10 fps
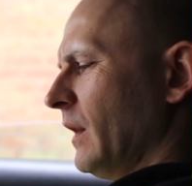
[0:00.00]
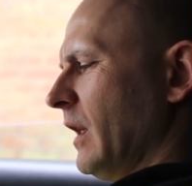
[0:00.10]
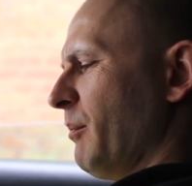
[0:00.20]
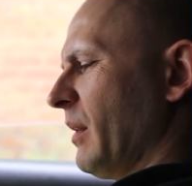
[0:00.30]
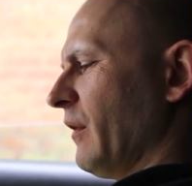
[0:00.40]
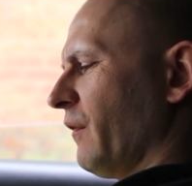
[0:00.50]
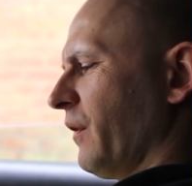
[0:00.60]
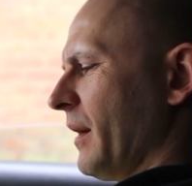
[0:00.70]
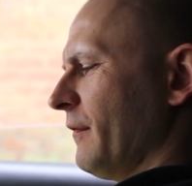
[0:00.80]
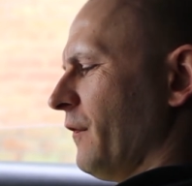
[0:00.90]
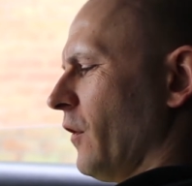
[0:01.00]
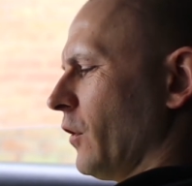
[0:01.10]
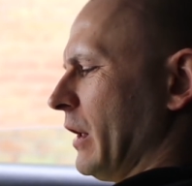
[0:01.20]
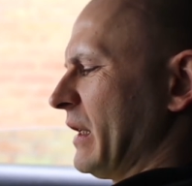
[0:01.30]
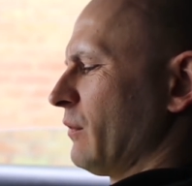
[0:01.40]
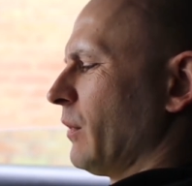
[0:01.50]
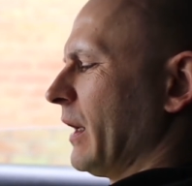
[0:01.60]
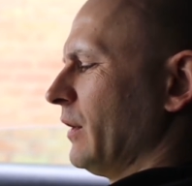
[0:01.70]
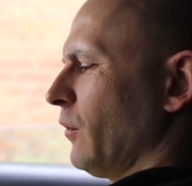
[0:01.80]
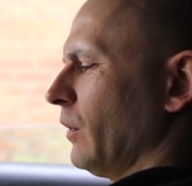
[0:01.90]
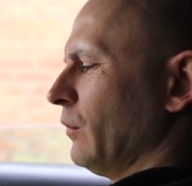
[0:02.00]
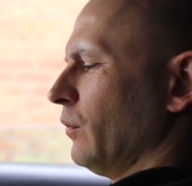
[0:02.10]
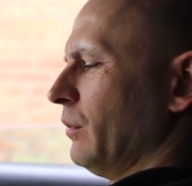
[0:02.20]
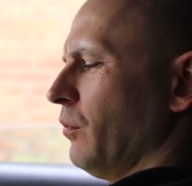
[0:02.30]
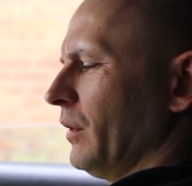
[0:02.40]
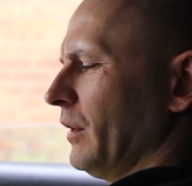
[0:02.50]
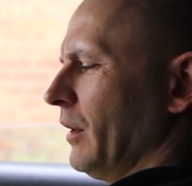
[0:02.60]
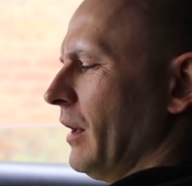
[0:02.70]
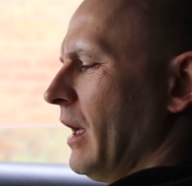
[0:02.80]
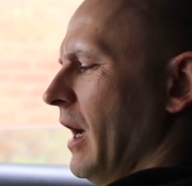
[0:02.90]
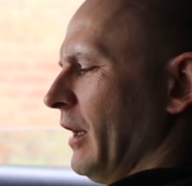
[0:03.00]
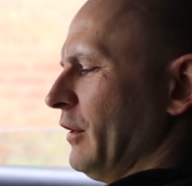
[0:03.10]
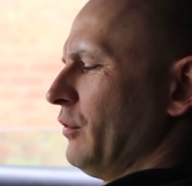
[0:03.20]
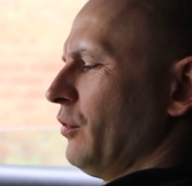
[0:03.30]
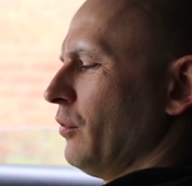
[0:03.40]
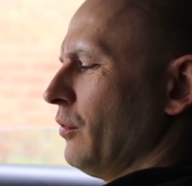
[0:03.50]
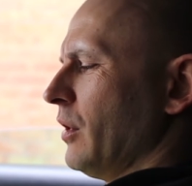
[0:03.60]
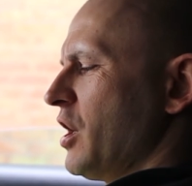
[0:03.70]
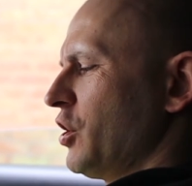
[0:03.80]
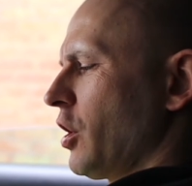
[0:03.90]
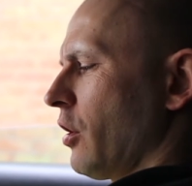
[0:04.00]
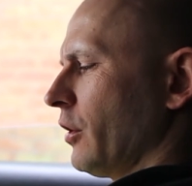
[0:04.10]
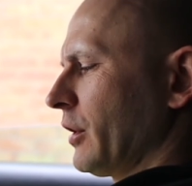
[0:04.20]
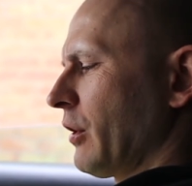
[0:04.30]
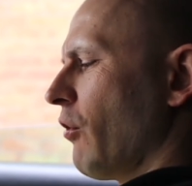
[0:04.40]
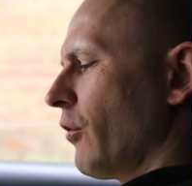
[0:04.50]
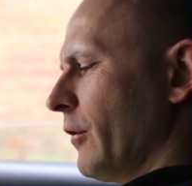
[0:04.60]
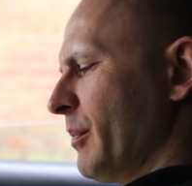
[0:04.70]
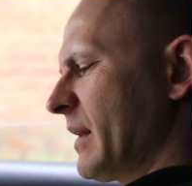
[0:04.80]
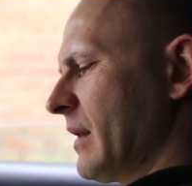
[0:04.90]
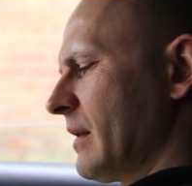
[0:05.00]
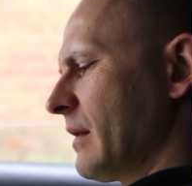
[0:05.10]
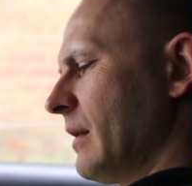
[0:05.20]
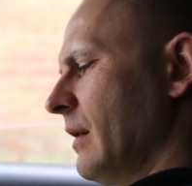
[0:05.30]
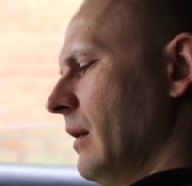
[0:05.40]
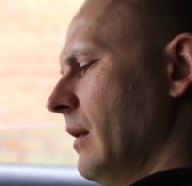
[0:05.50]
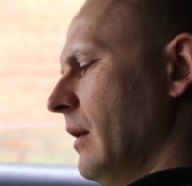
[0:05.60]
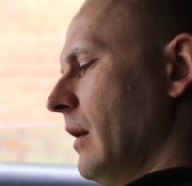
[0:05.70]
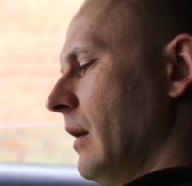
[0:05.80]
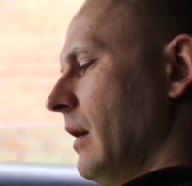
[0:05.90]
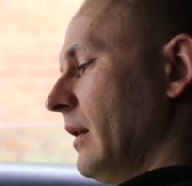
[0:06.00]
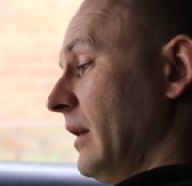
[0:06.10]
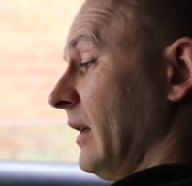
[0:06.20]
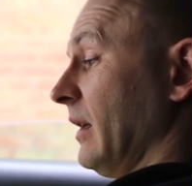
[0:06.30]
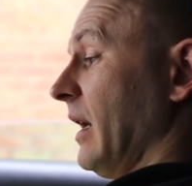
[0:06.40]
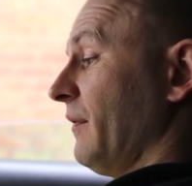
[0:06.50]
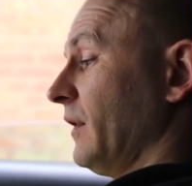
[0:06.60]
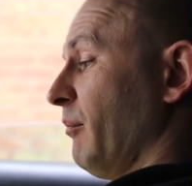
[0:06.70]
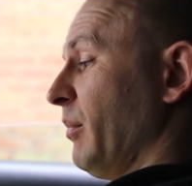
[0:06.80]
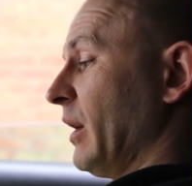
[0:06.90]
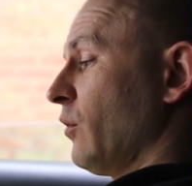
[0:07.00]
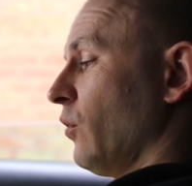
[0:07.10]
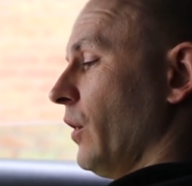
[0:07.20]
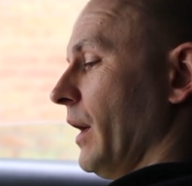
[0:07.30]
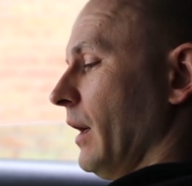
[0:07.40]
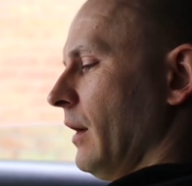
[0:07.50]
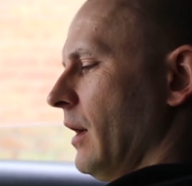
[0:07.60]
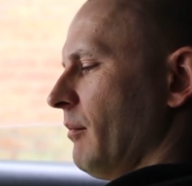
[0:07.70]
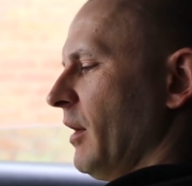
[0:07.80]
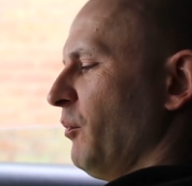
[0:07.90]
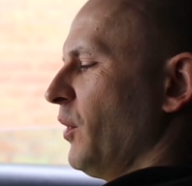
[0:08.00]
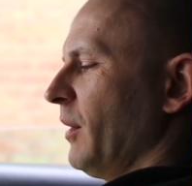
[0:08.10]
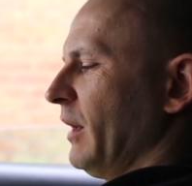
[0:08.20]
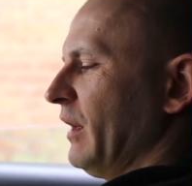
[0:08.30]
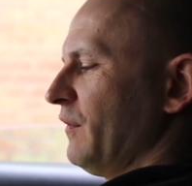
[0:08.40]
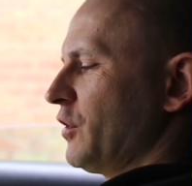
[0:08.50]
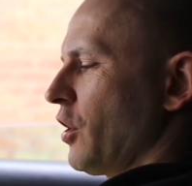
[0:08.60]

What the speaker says: deep in the flame forest where no one would wonder at 2 charred corpses. That left the Bikura, my primitive